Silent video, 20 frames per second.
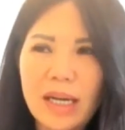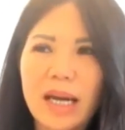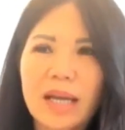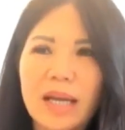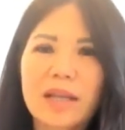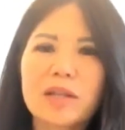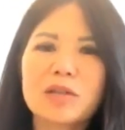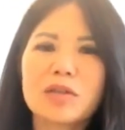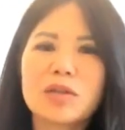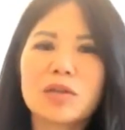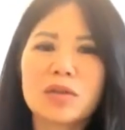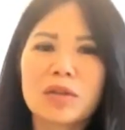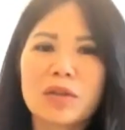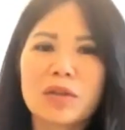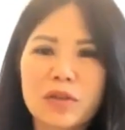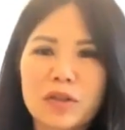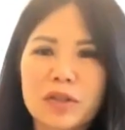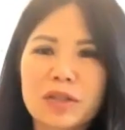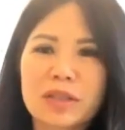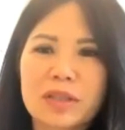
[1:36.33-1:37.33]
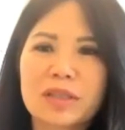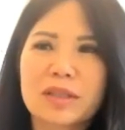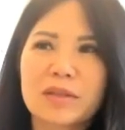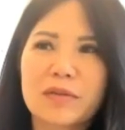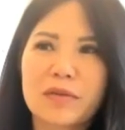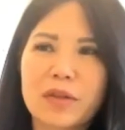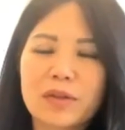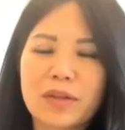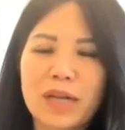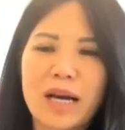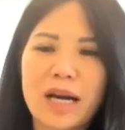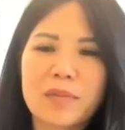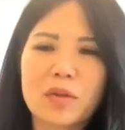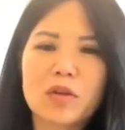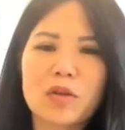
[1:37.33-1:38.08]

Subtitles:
and then you, the first few times,